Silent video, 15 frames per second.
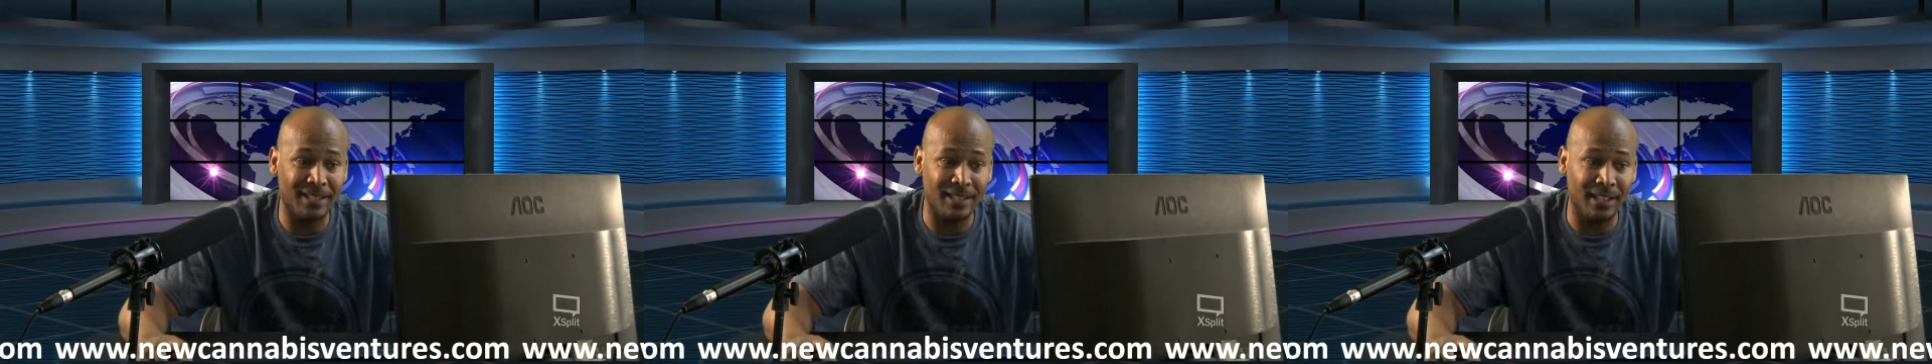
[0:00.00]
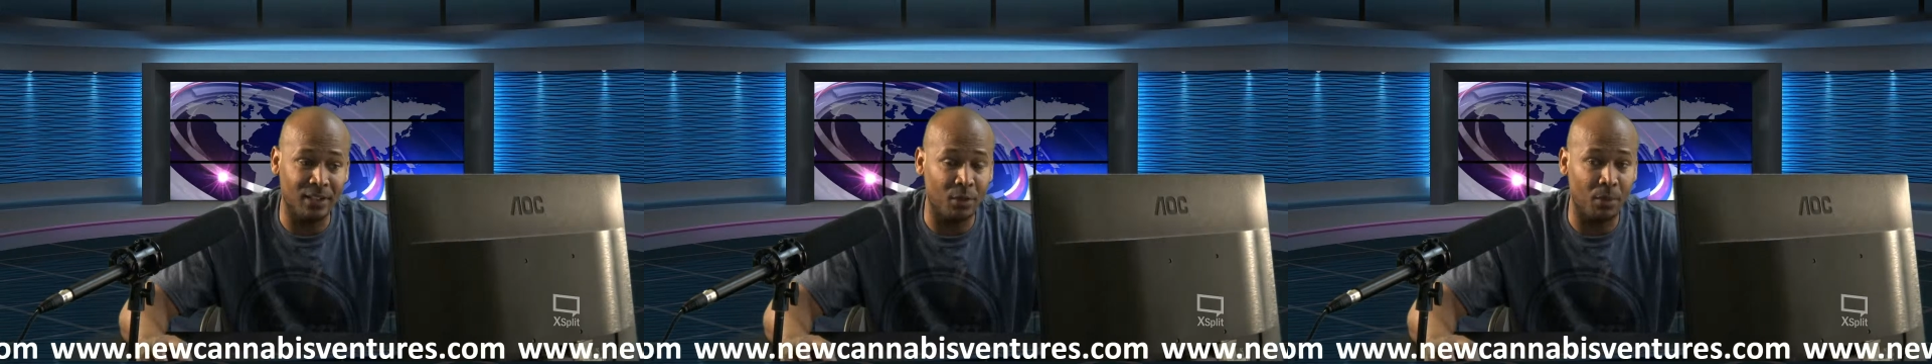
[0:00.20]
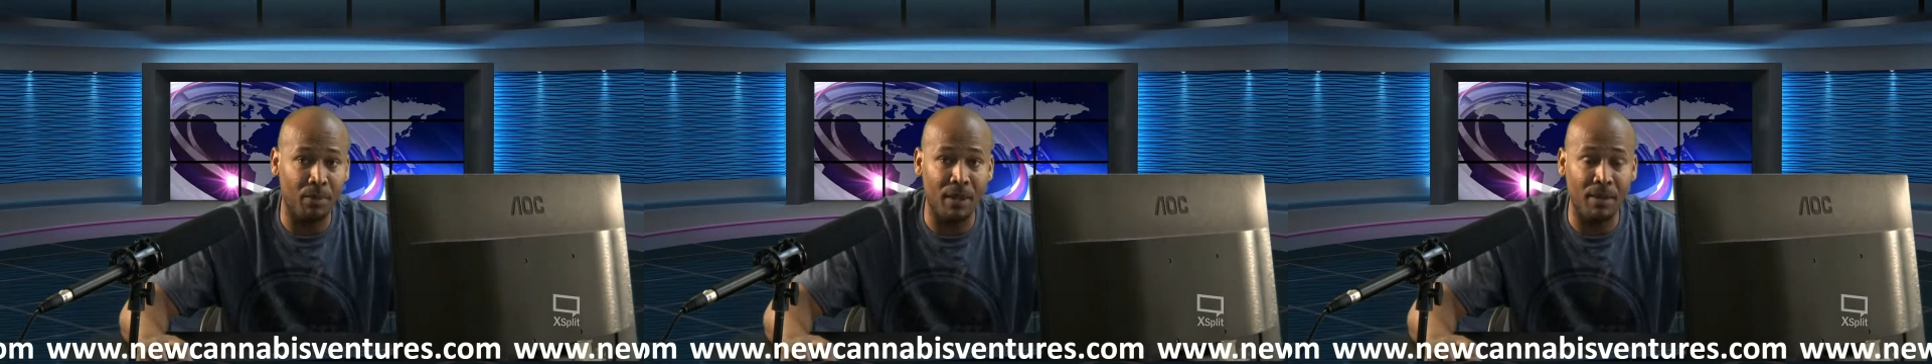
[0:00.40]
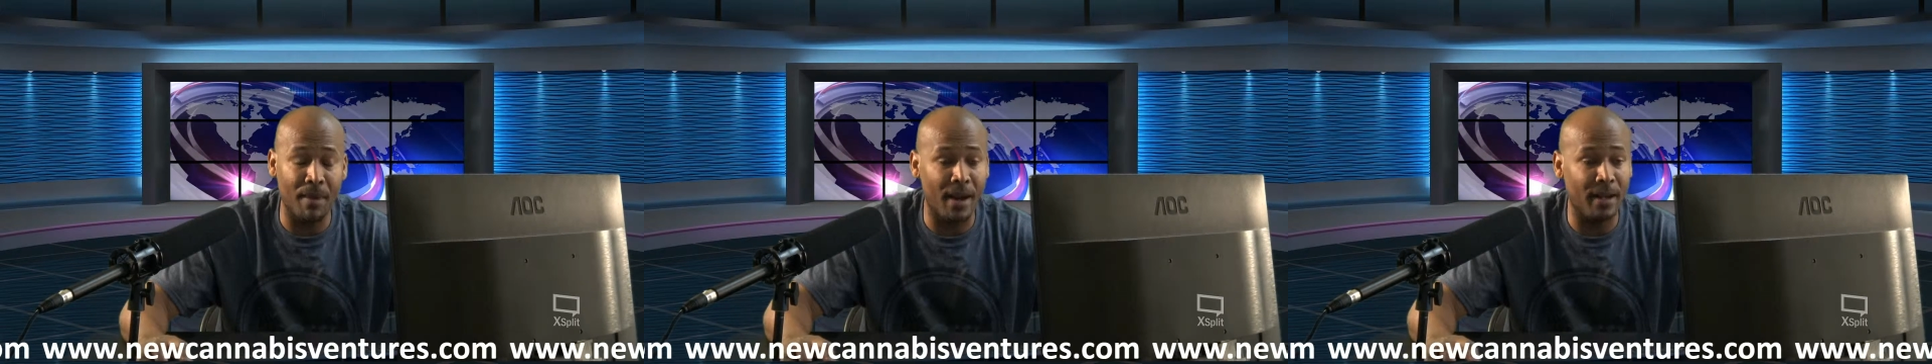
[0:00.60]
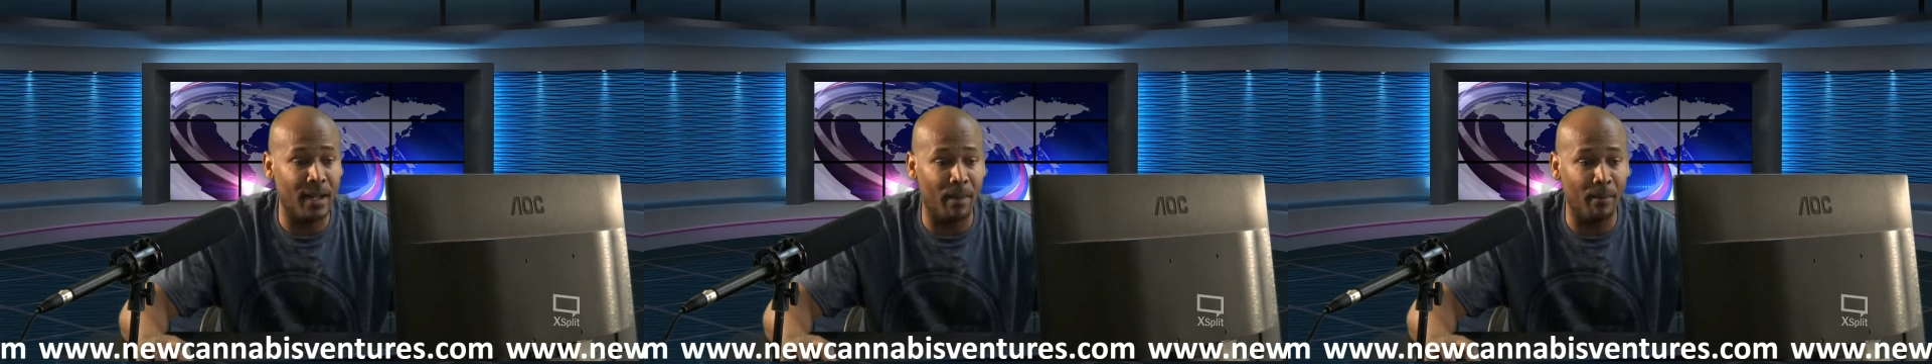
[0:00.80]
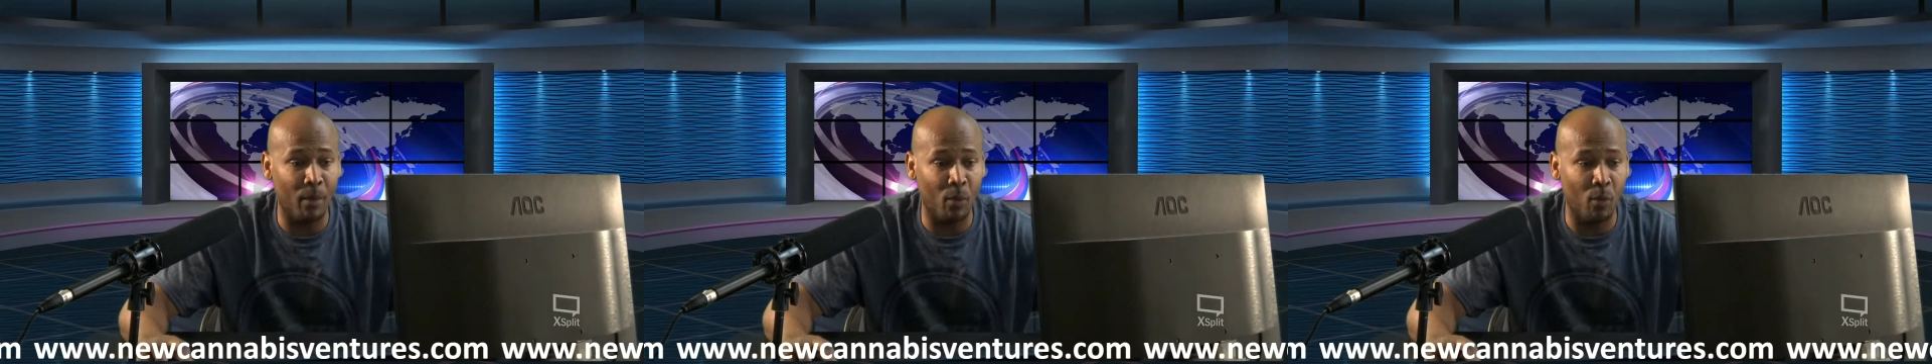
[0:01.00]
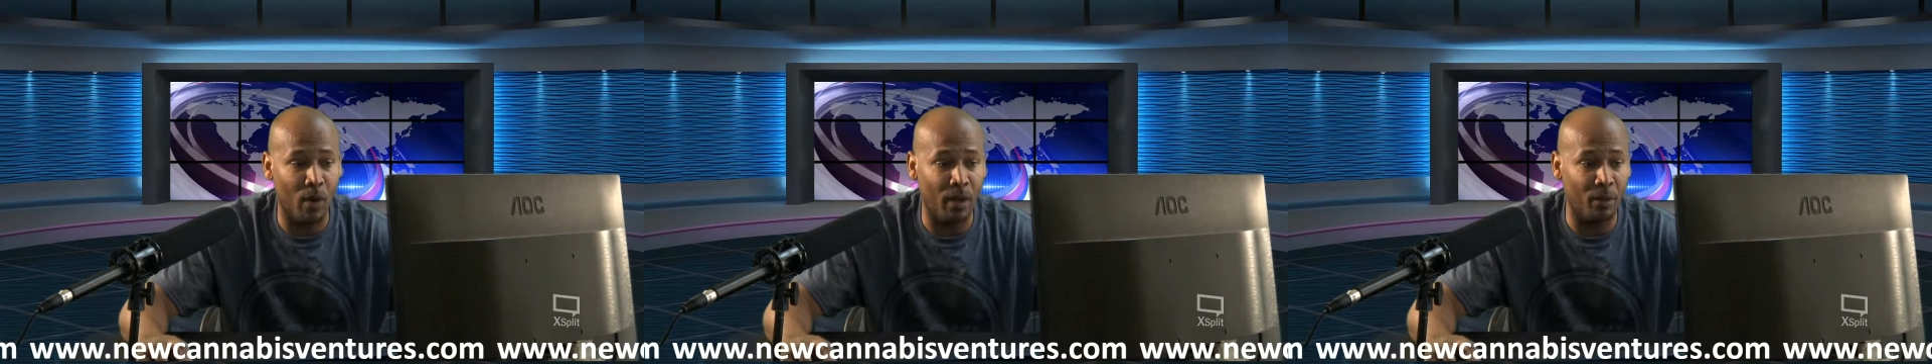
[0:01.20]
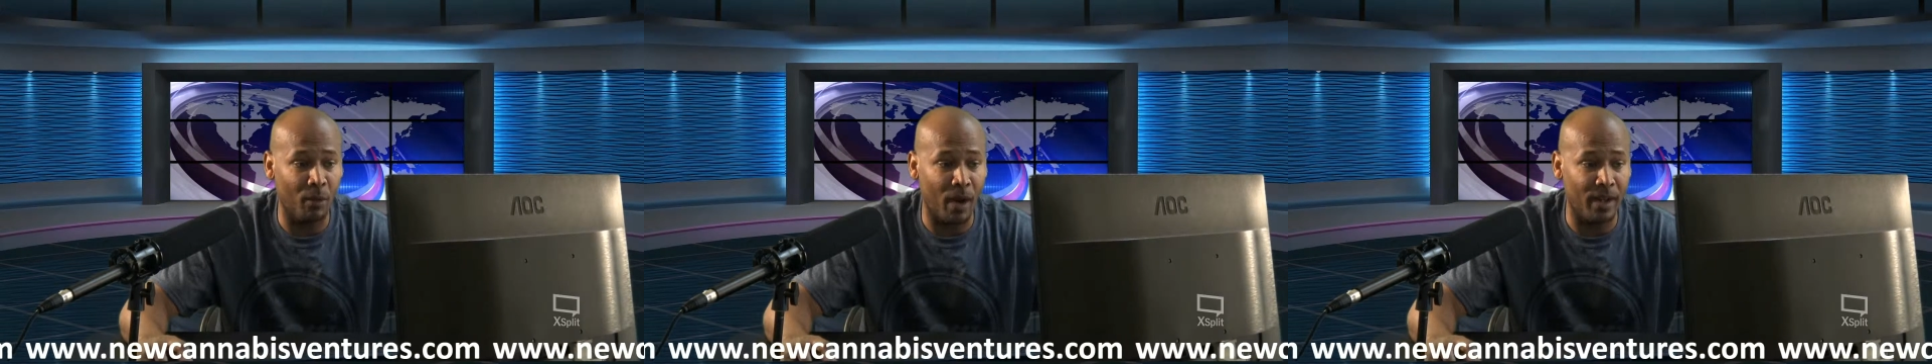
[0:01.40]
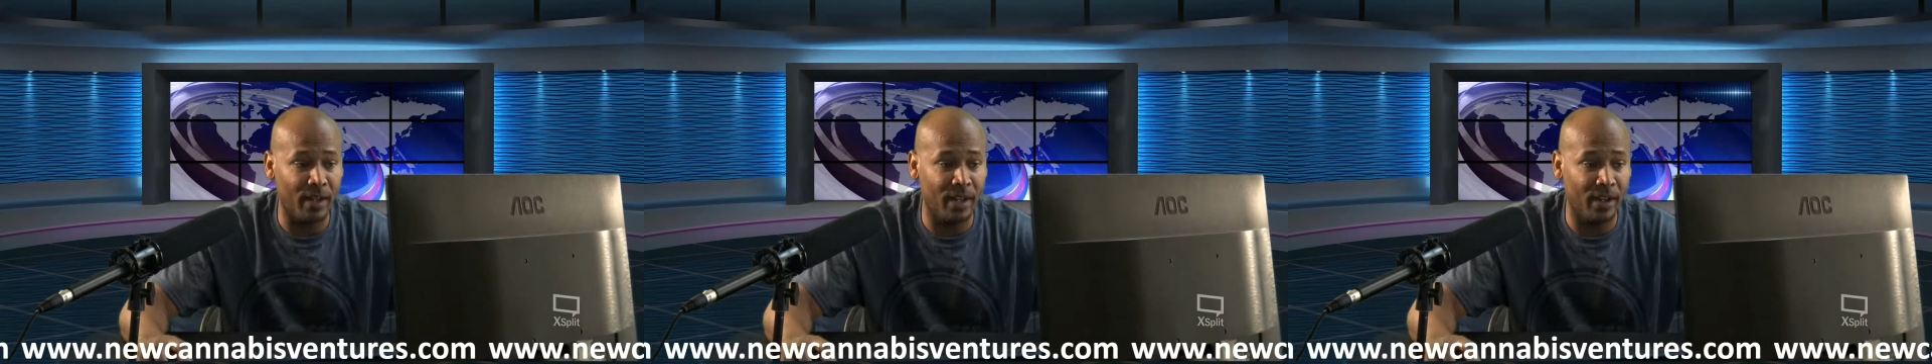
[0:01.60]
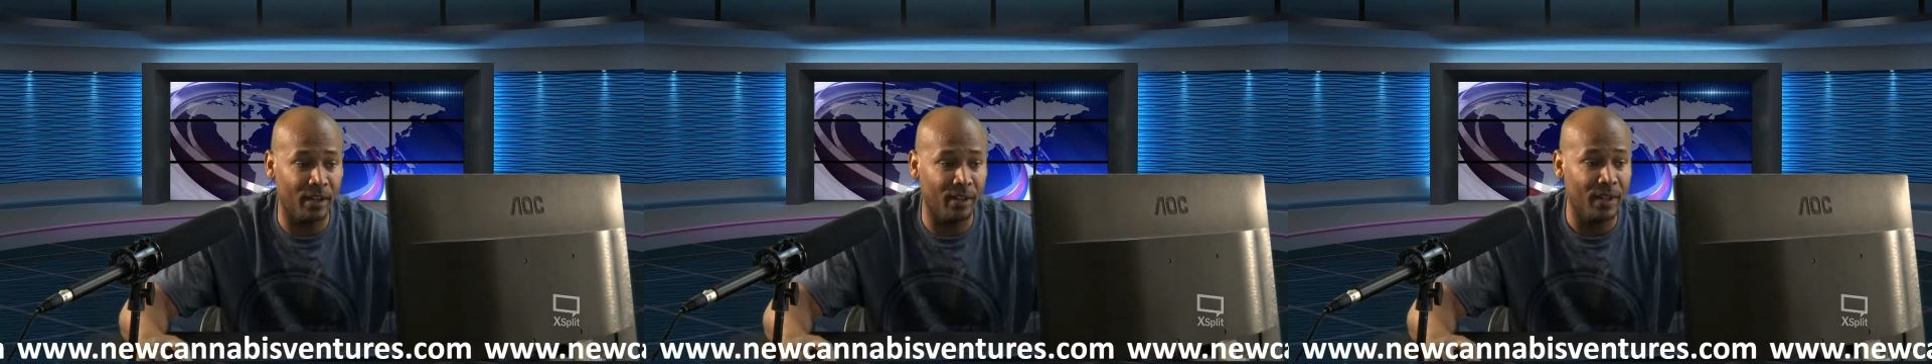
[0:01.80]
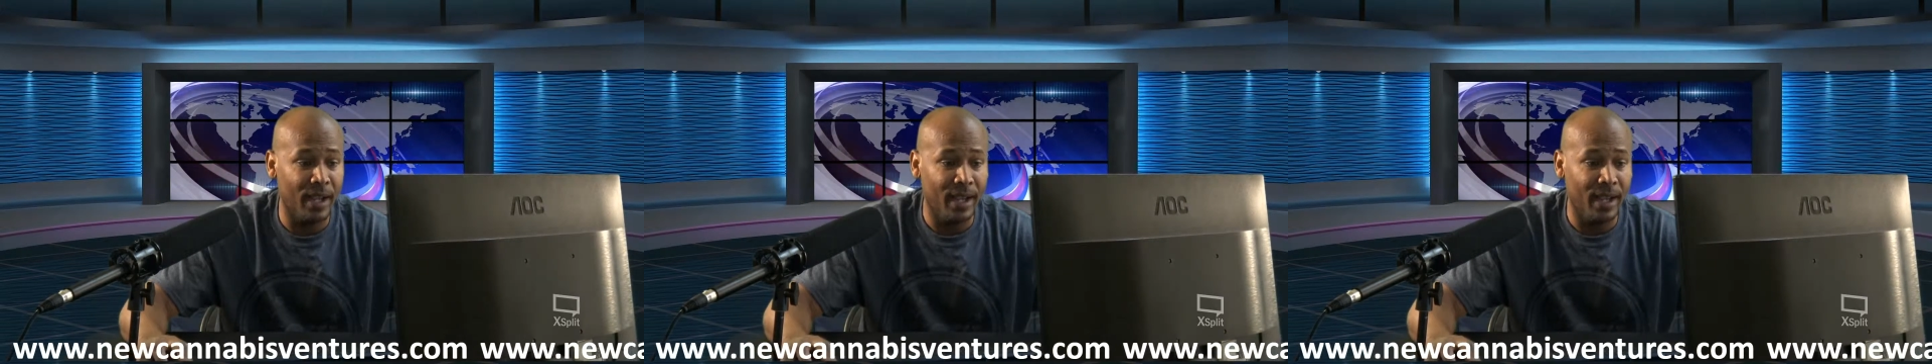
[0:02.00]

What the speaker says: This will be my number 1 right here.